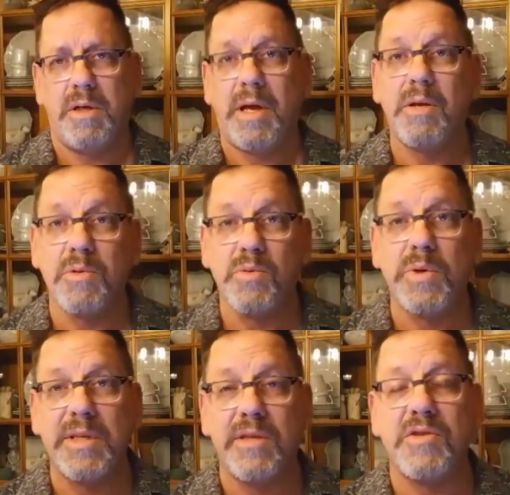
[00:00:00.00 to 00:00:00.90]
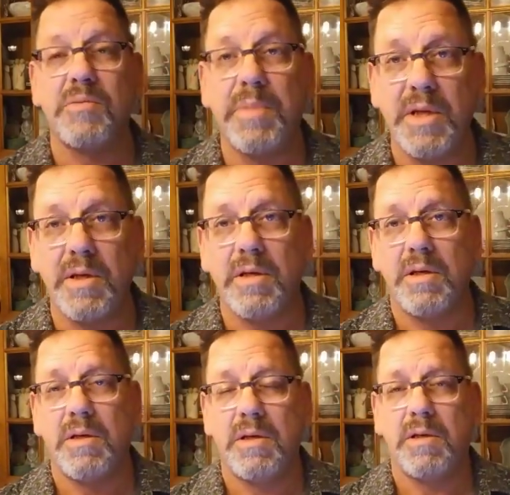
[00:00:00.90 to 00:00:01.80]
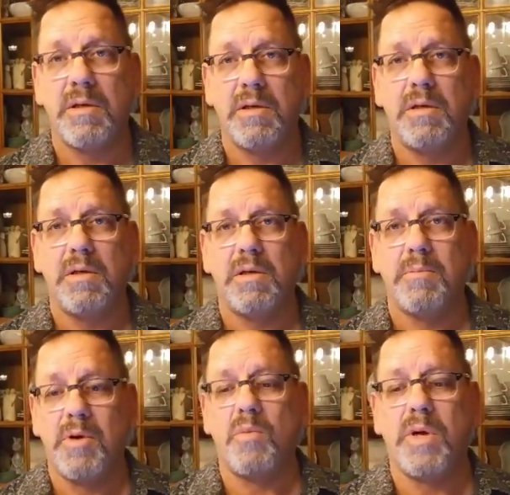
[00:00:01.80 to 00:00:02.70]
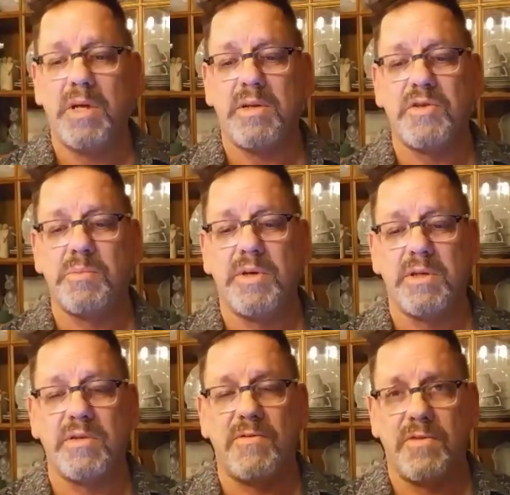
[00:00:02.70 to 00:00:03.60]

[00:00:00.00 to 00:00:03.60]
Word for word: And he was willing to speak about what he had experienced,